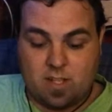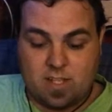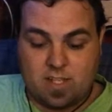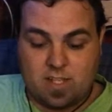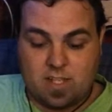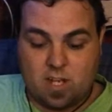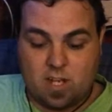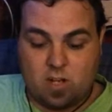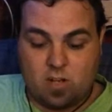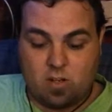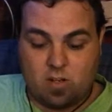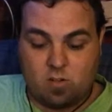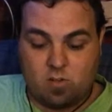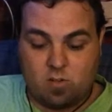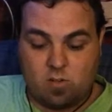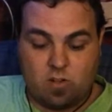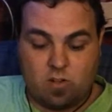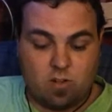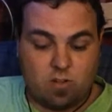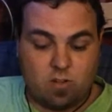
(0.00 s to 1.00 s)

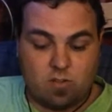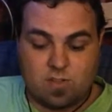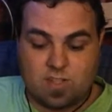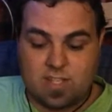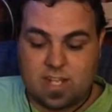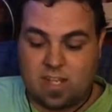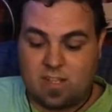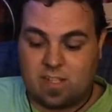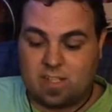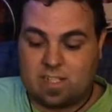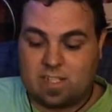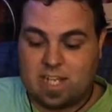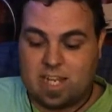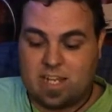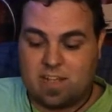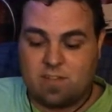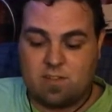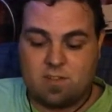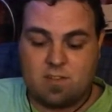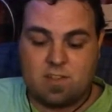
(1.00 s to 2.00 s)
hysterical girls telling
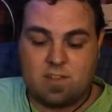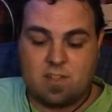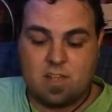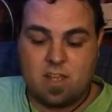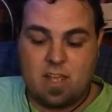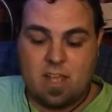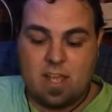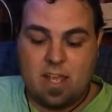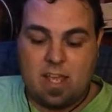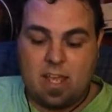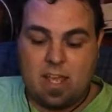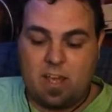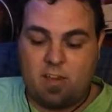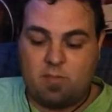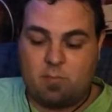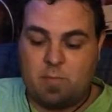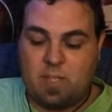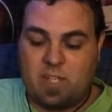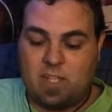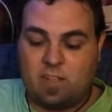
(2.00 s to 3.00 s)
tales
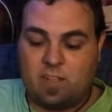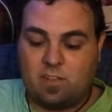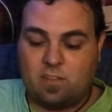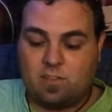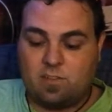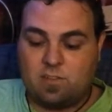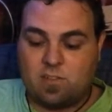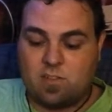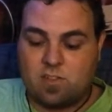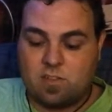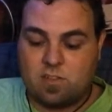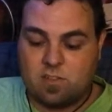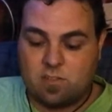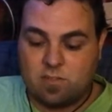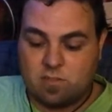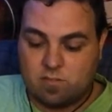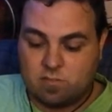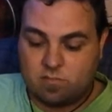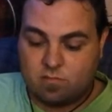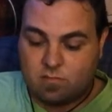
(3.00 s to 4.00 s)
of being
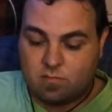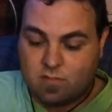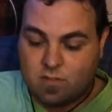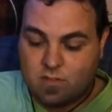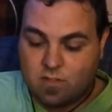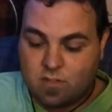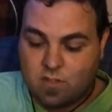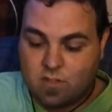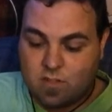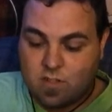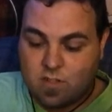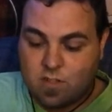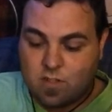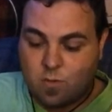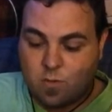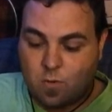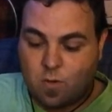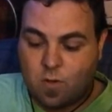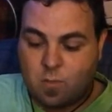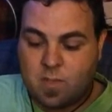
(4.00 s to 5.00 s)

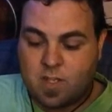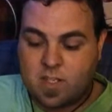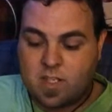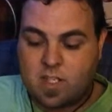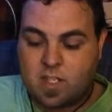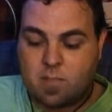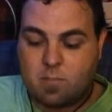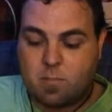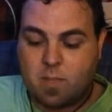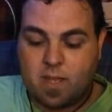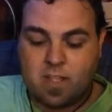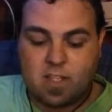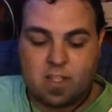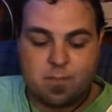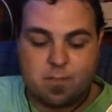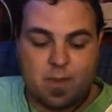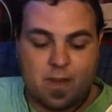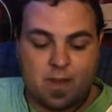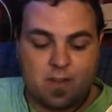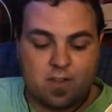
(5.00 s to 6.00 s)
tormented by
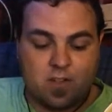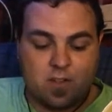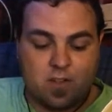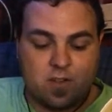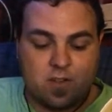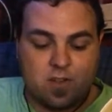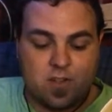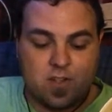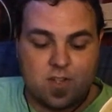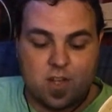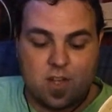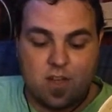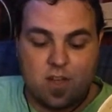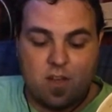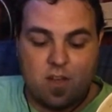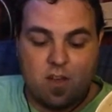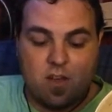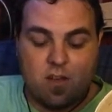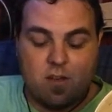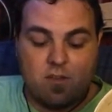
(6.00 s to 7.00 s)
specters,
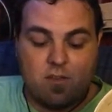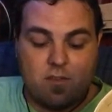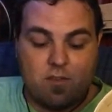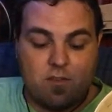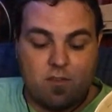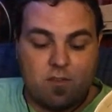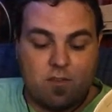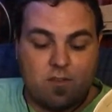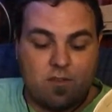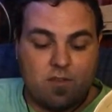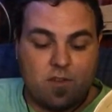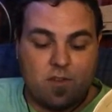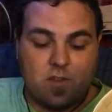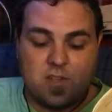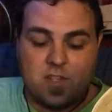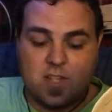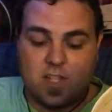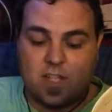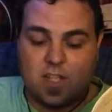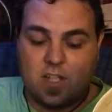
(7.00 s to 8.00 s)

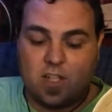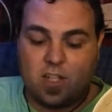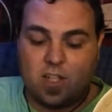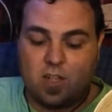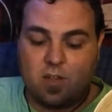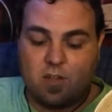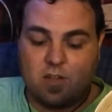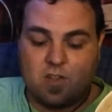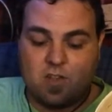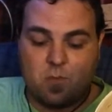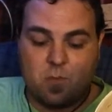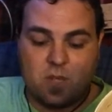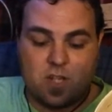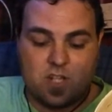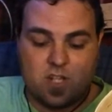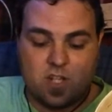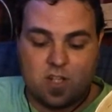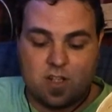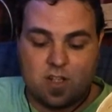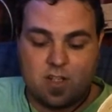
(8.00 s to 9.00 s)
falsely accused
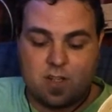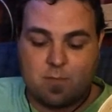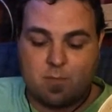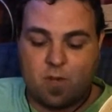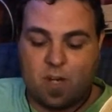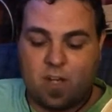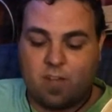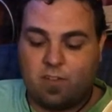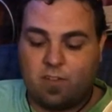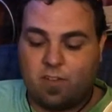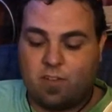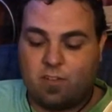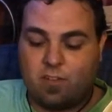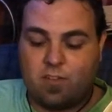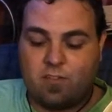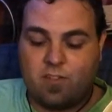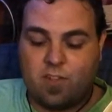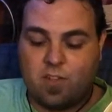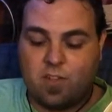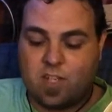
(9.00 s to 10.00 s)
witches, bravely
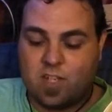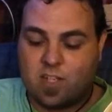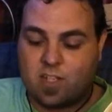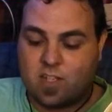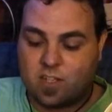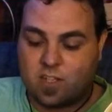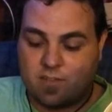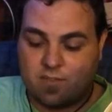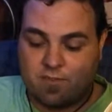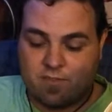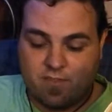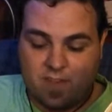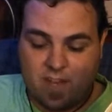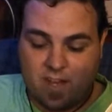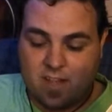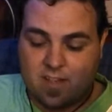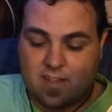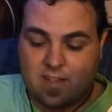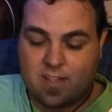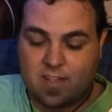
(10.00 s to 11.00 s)
refusing to
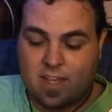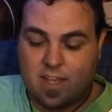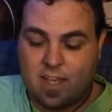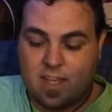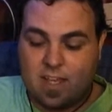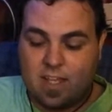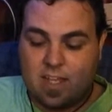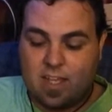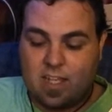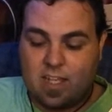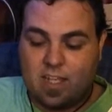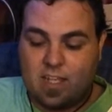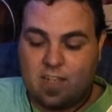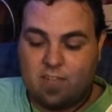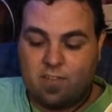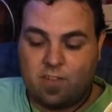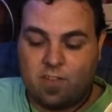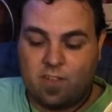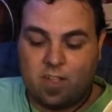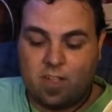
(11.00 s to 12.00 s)
confess,
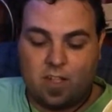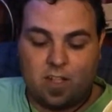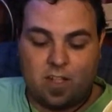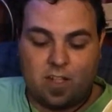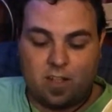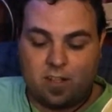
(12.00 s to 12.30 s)
even